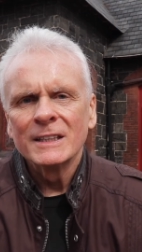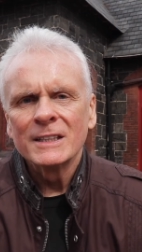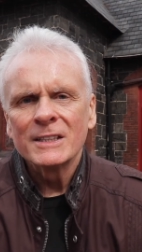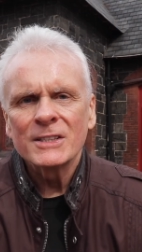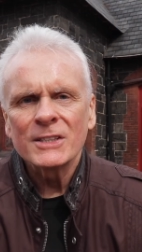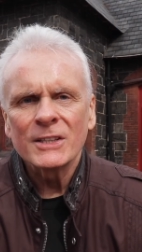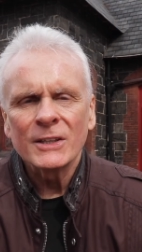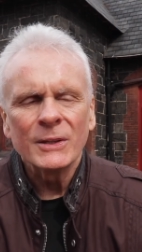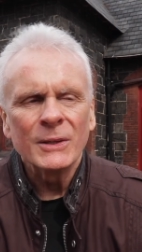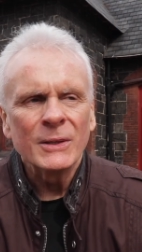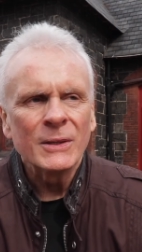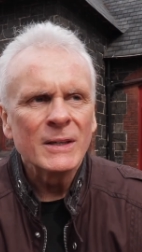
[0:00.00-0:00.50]

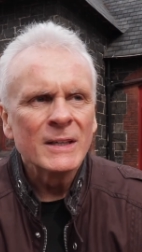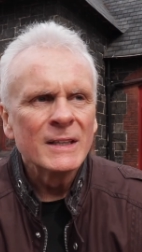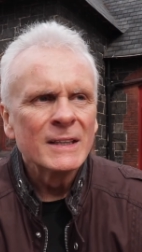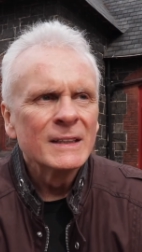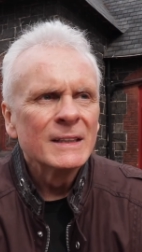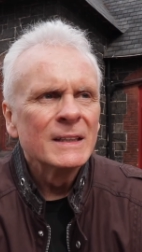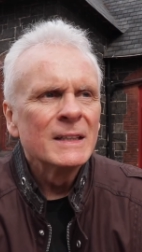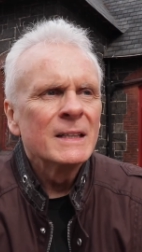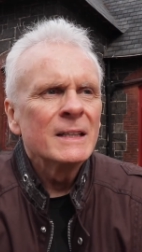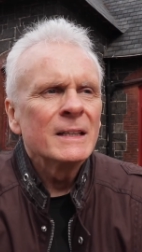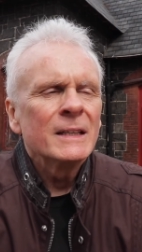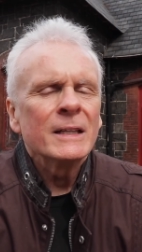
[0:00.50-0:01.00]
So,
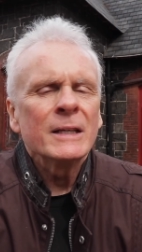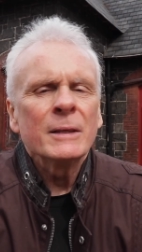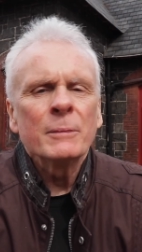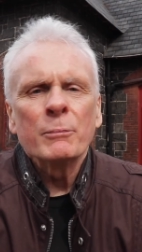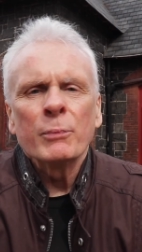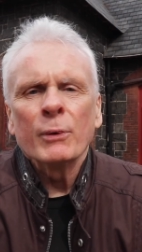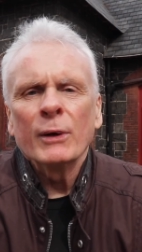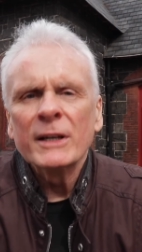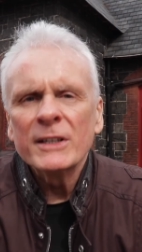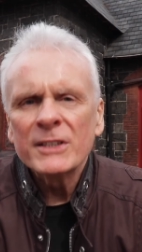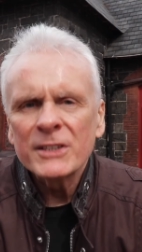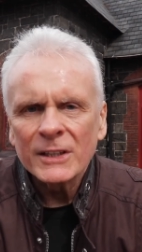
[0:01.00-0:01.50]

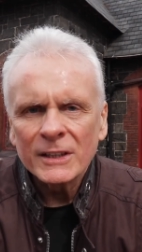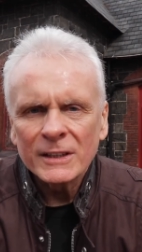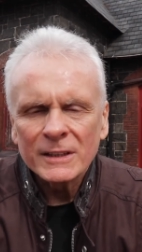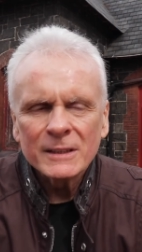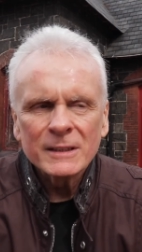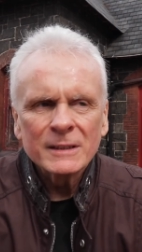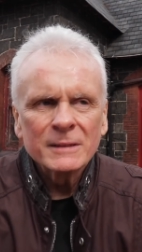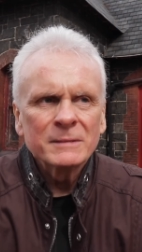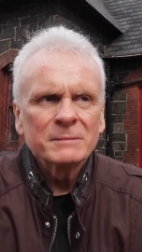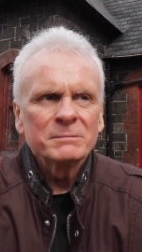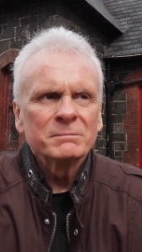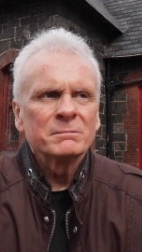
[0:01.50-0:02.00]
embrace it,
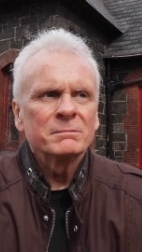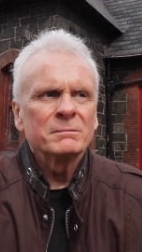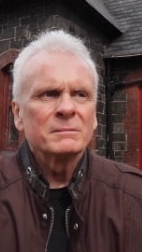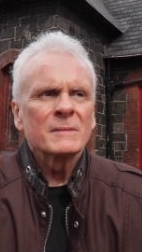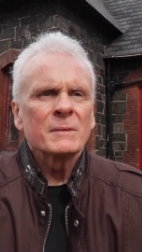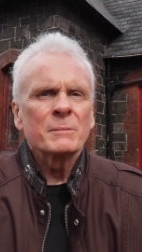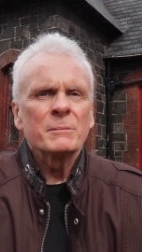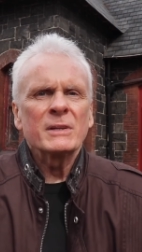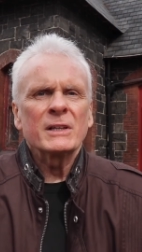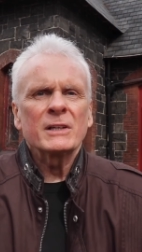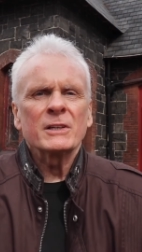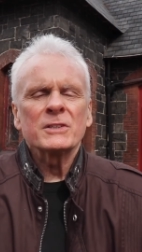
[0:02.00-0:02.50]

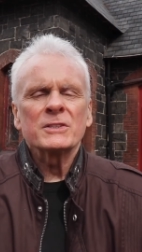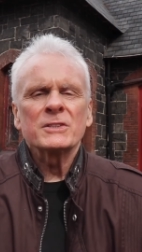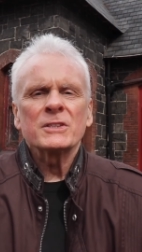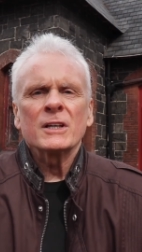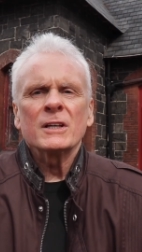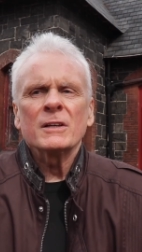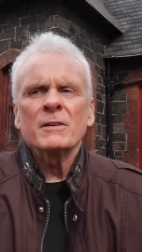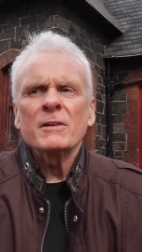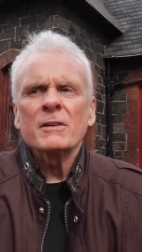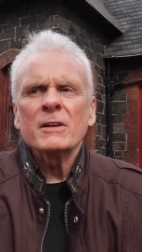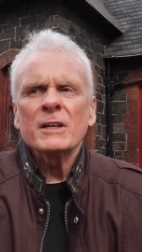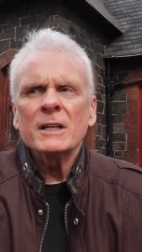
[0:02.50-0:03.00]
because
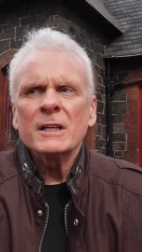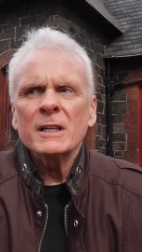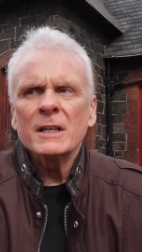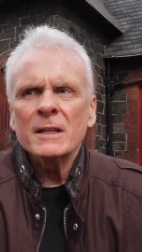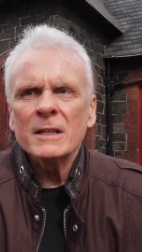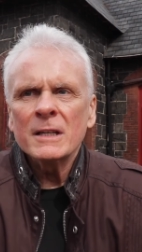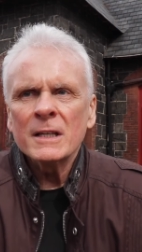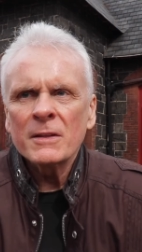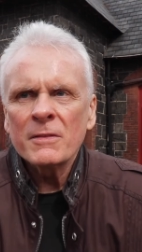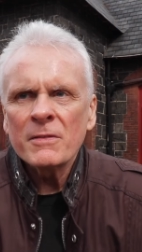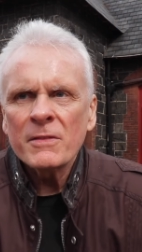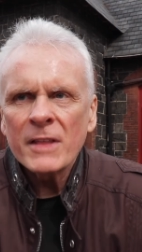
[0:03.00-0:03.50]

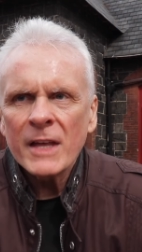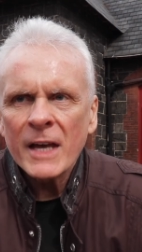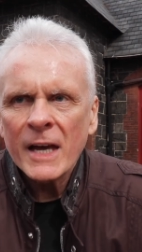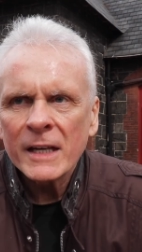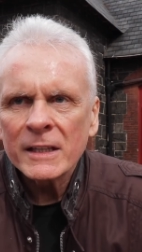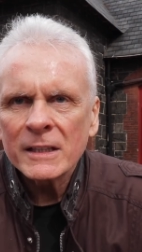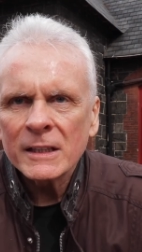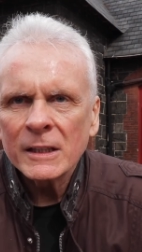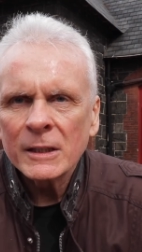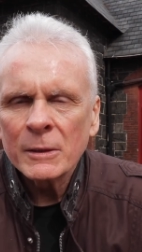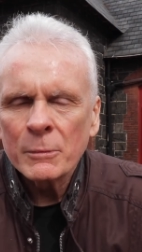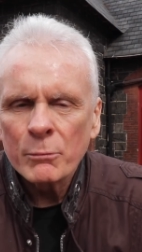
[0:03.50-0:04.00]
in
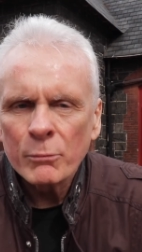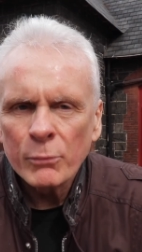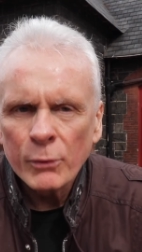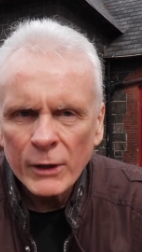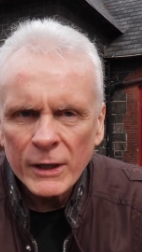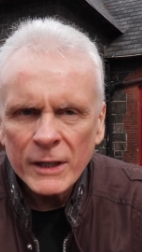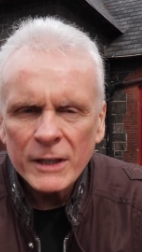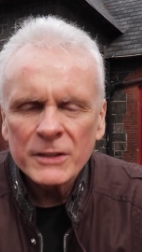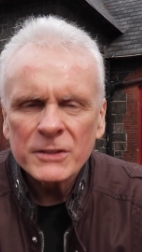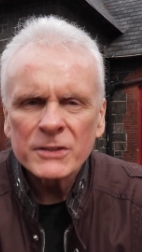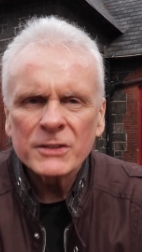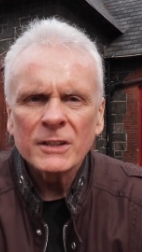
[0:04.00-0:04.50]
that
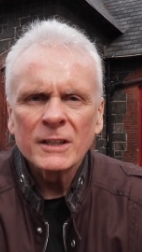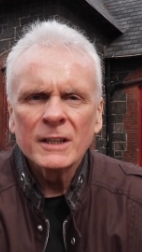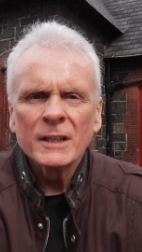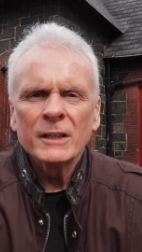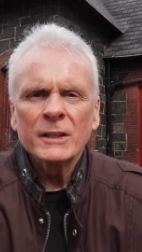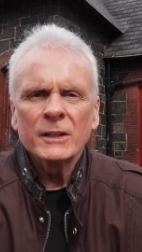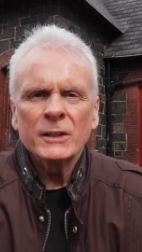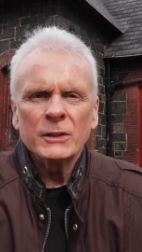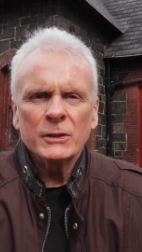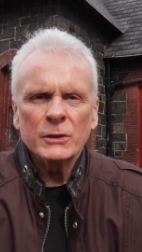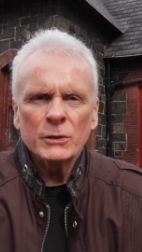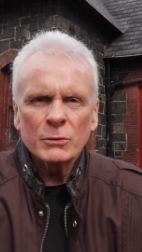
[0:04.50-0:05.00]
embrace,
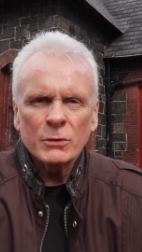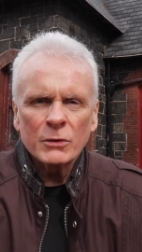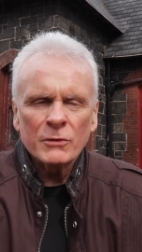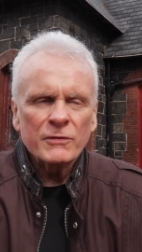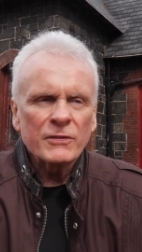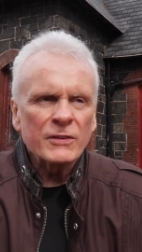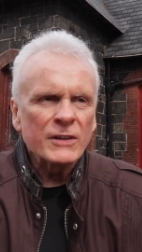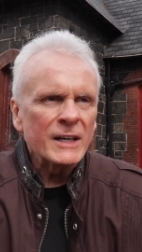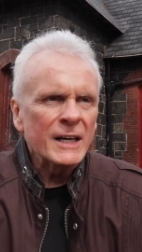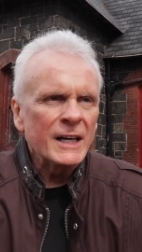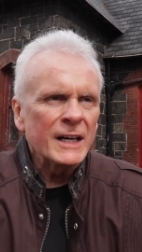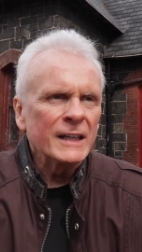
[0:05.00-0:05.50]
you will
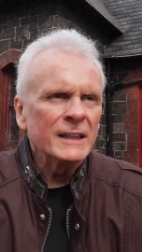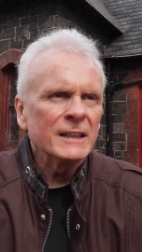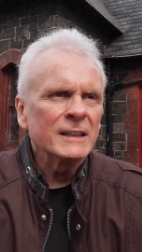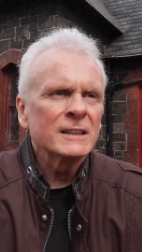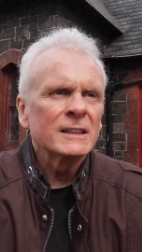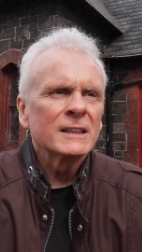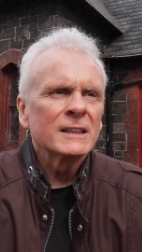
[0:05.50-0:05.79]
find